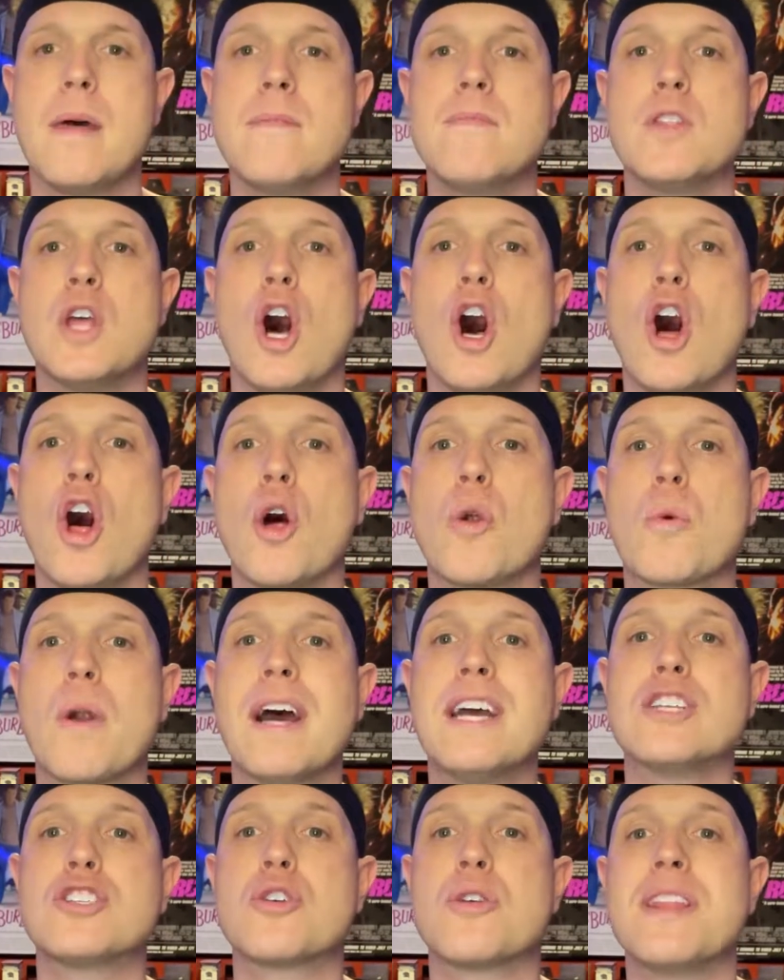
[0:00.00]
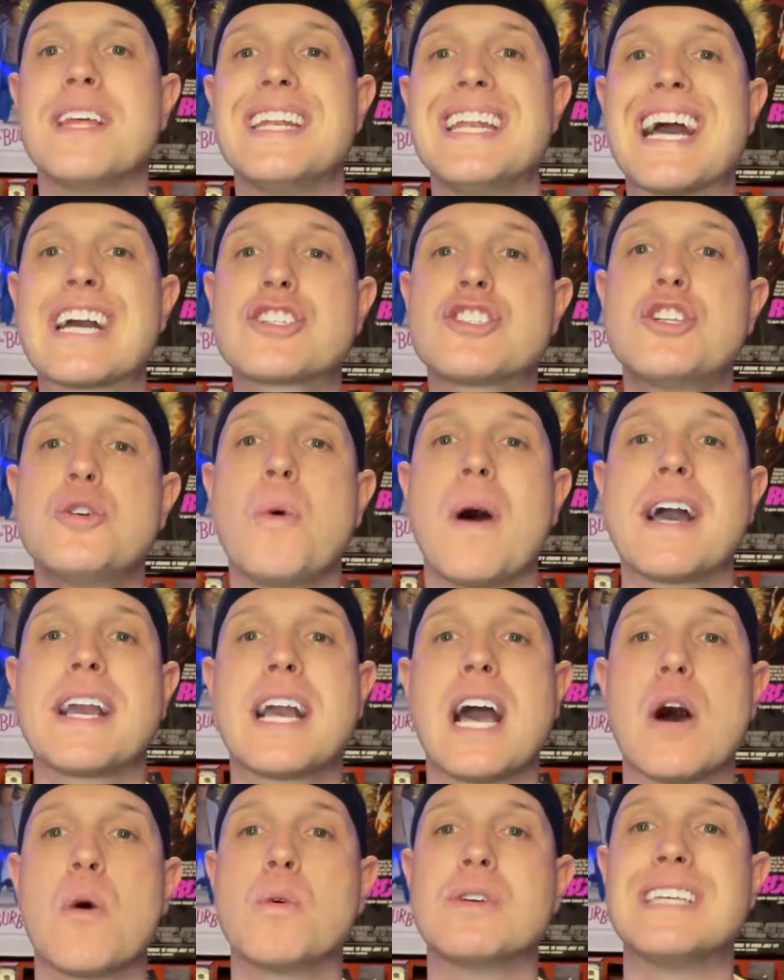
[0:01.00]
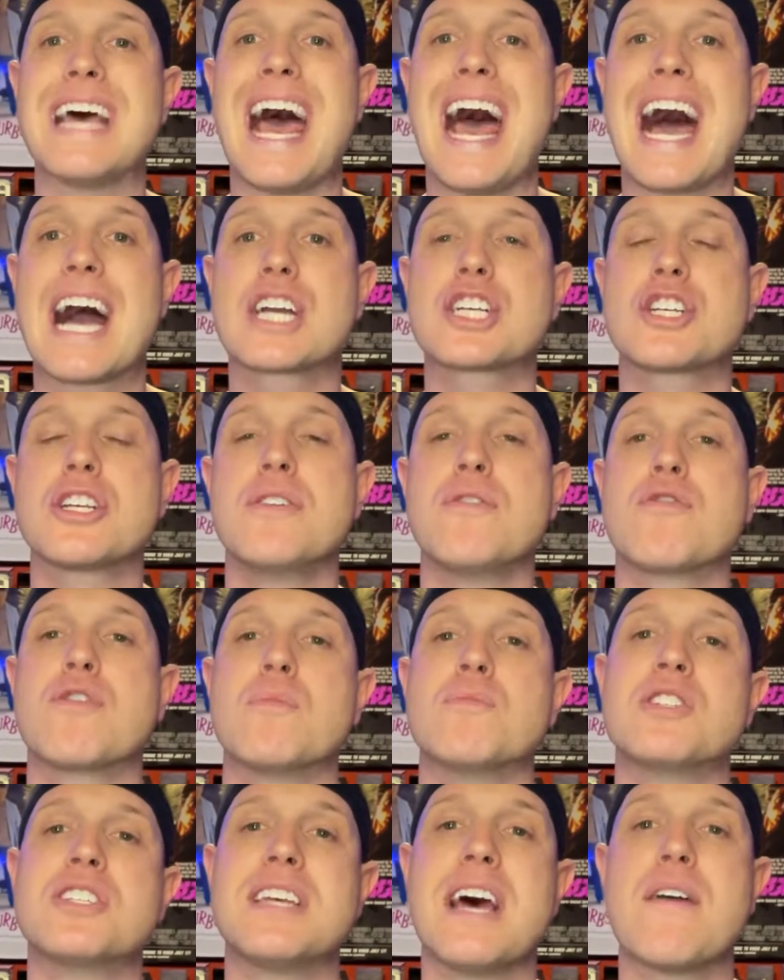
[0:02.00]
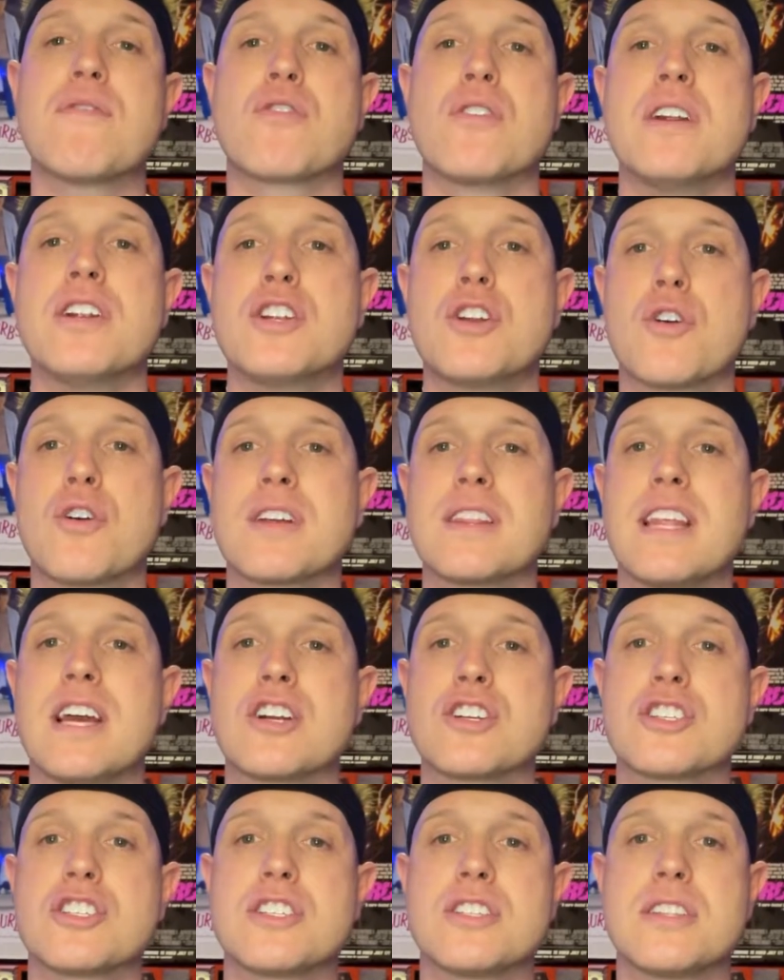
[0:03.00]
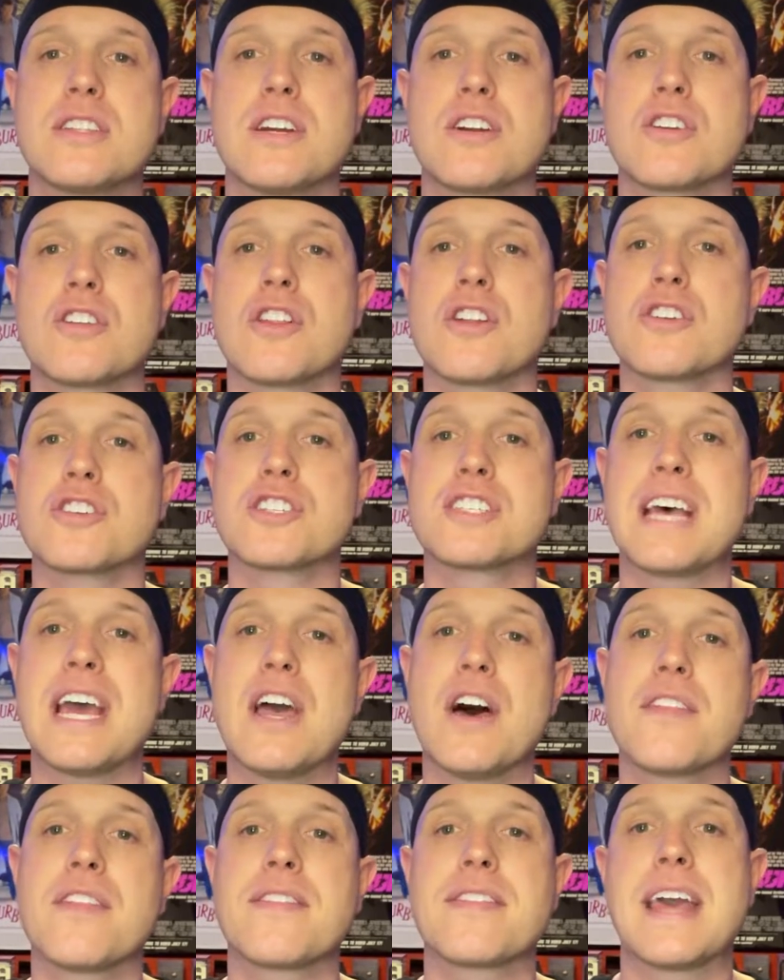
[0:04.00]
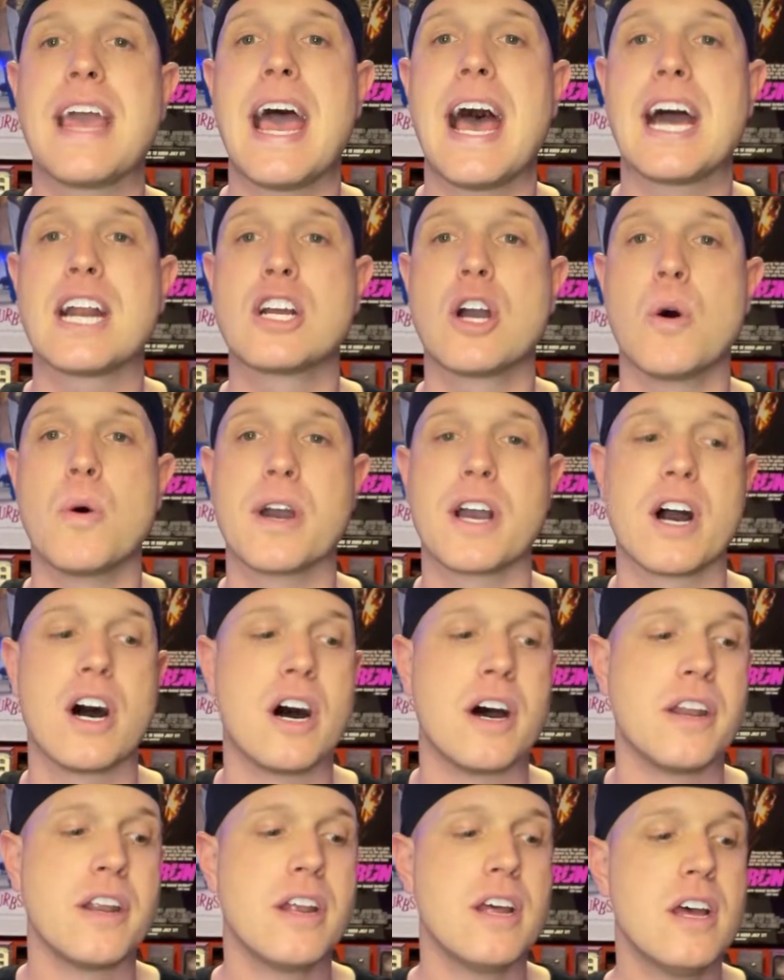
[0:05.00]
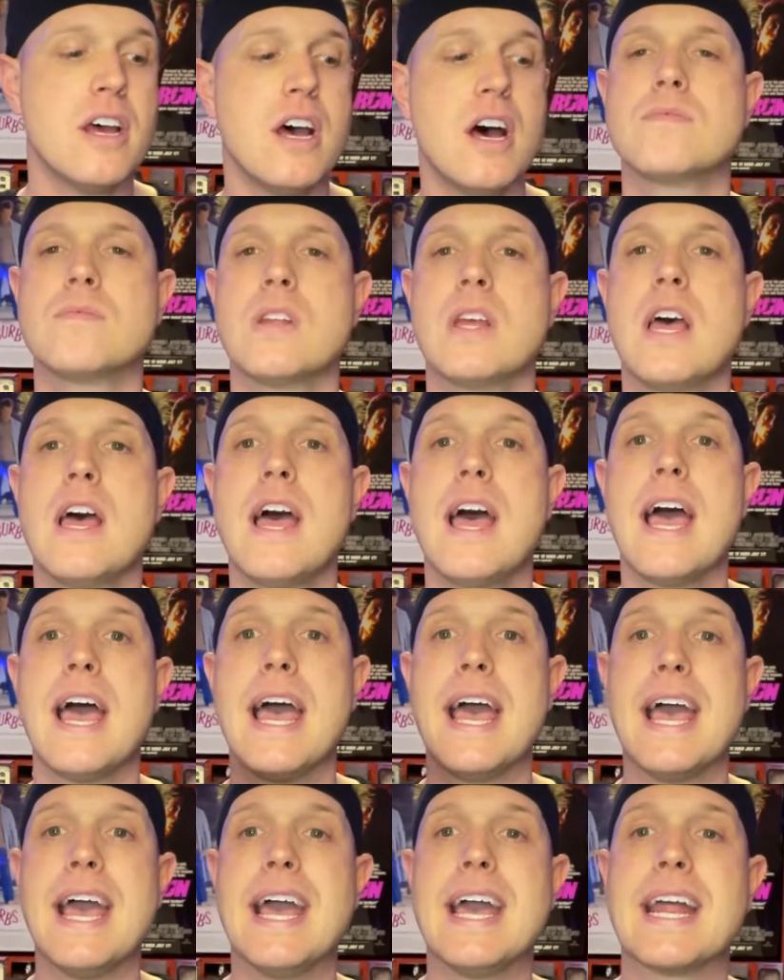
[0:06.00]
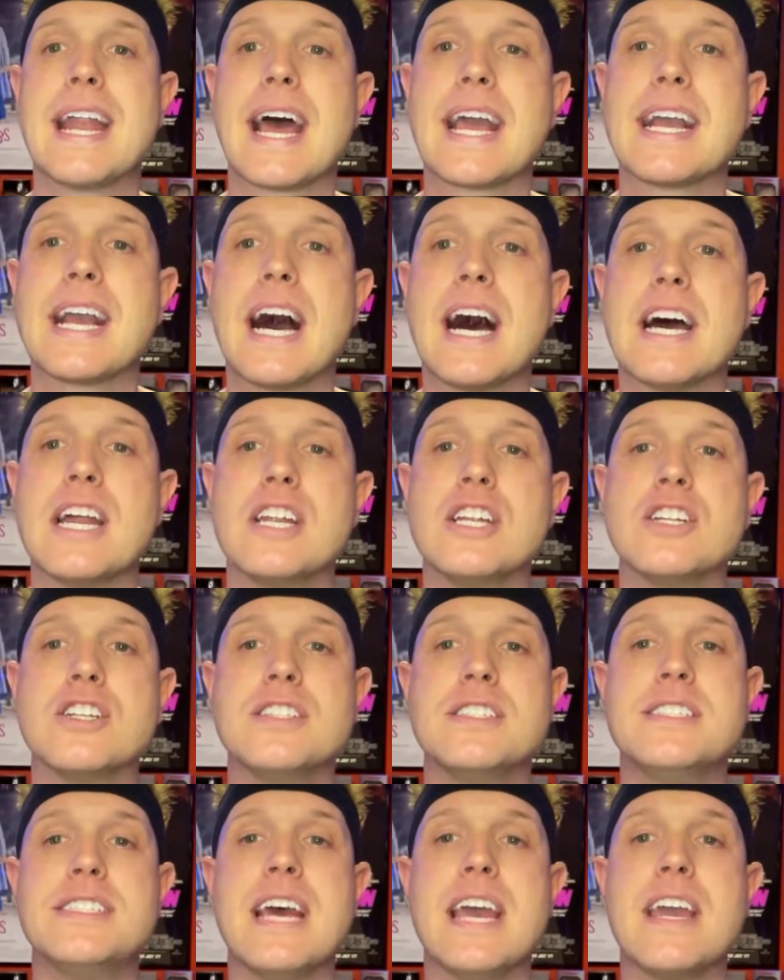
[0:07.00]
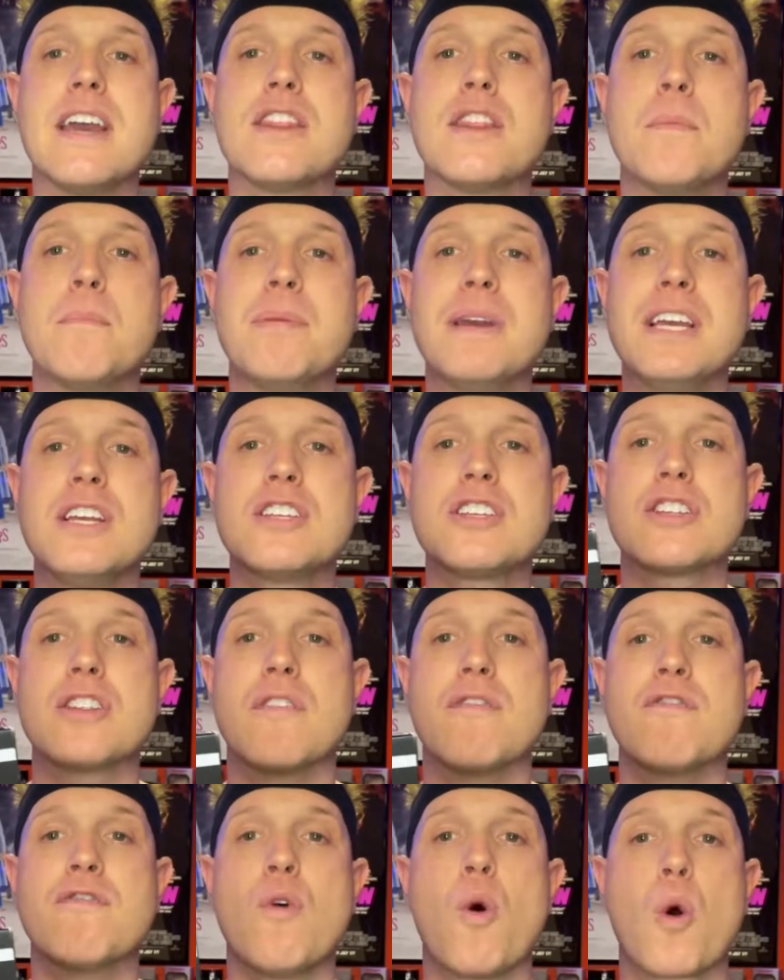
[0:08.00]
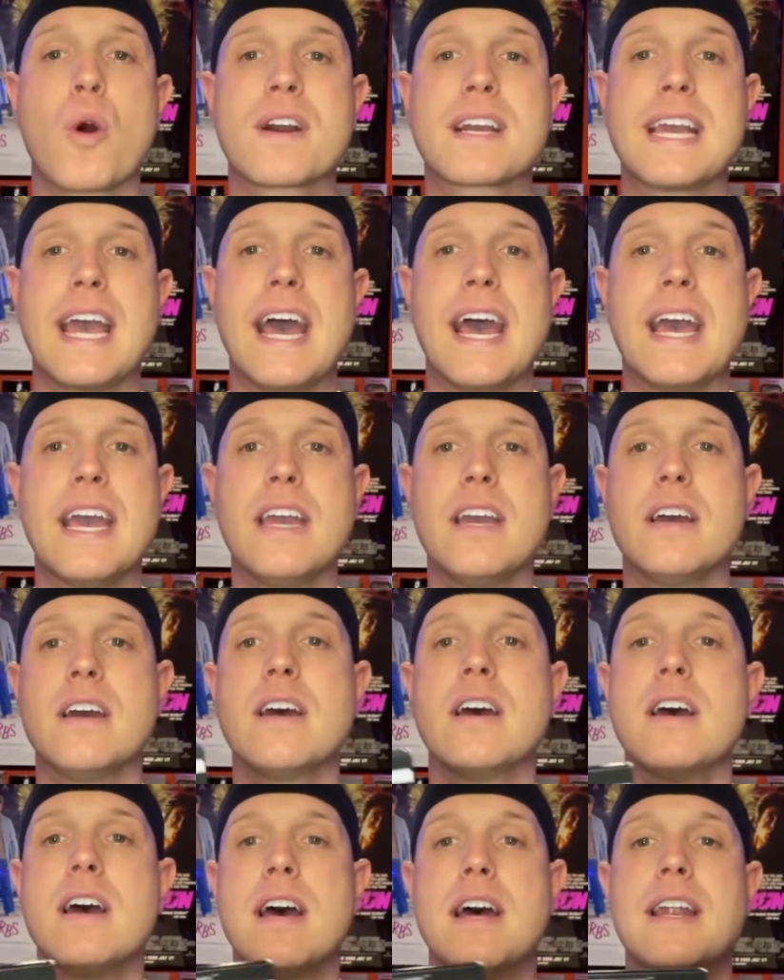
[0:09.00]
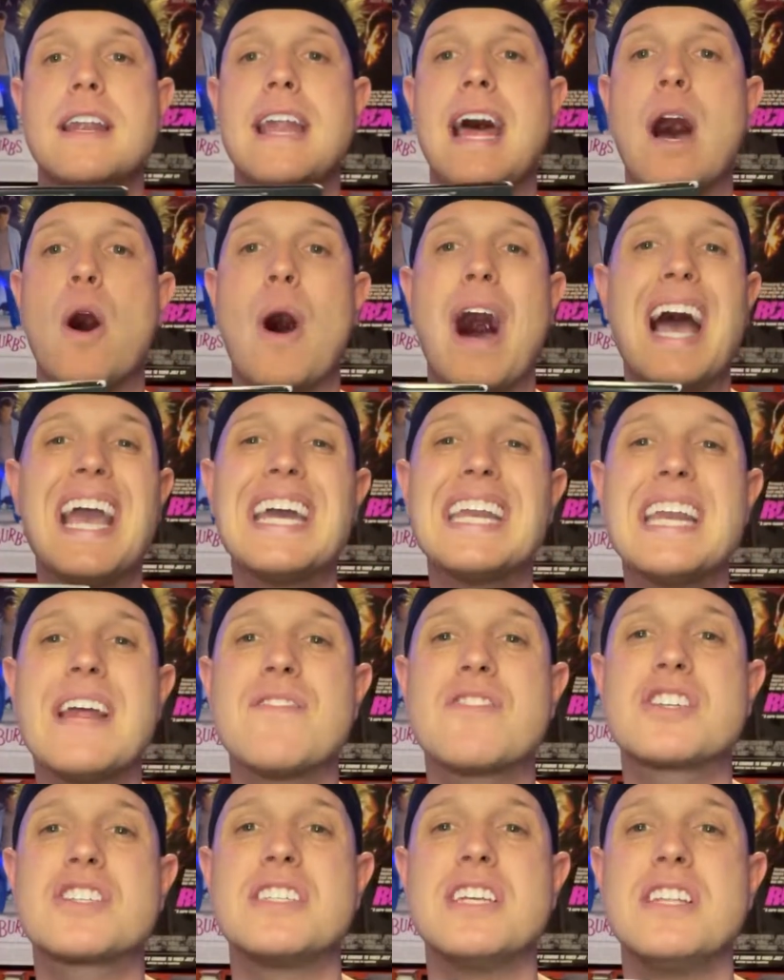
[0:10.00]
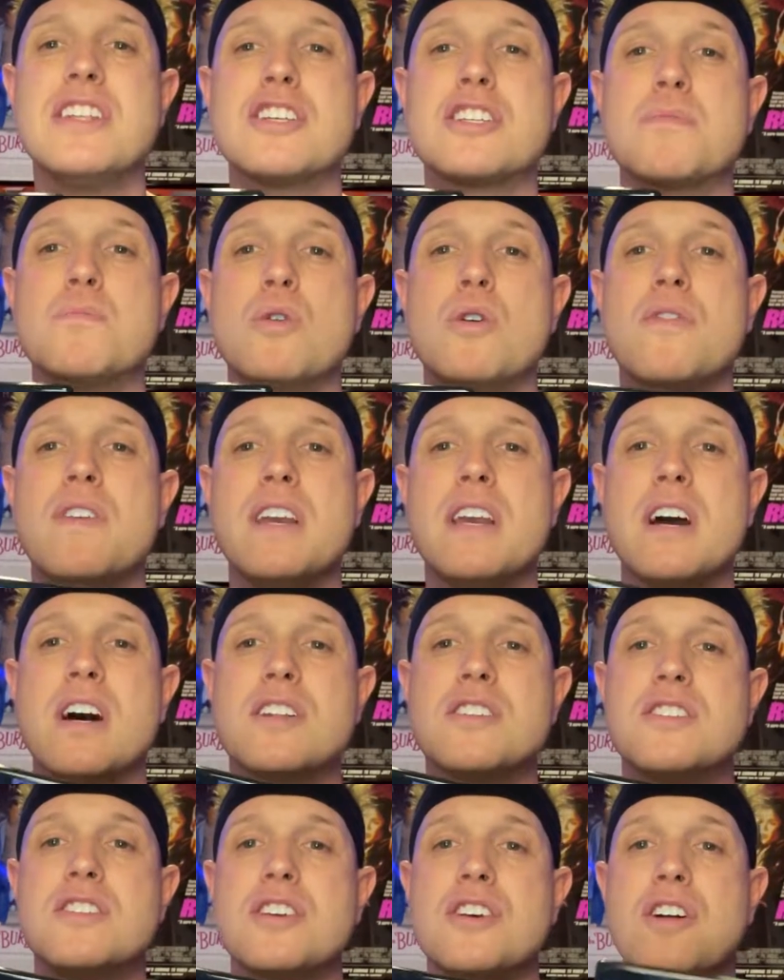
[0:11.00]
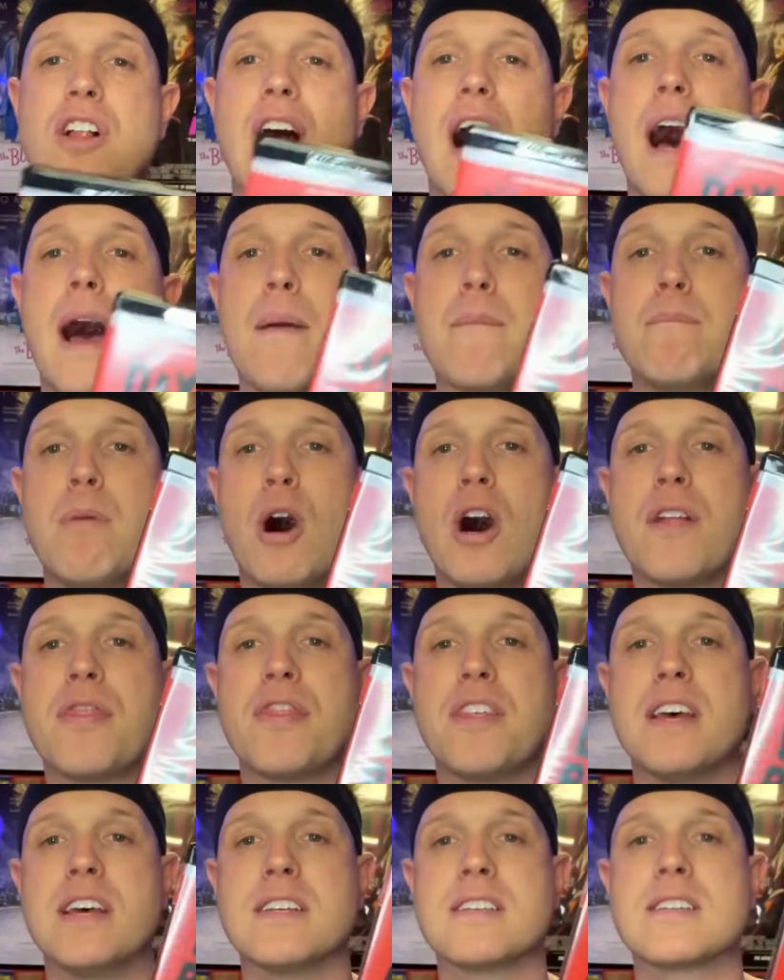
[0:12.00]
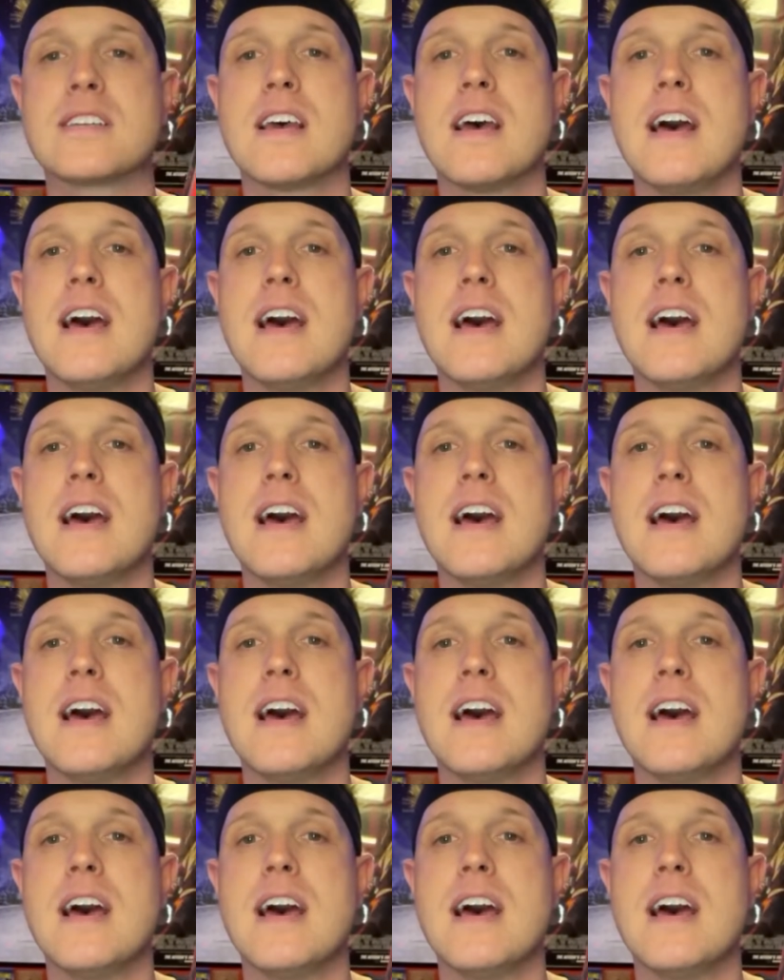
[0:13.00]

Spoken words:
All right, so the next two I got was actually from Severin during their little sale that they had going on. And I got Day of the Beast, the 4K. Now, I had never seen this movie until I bought this.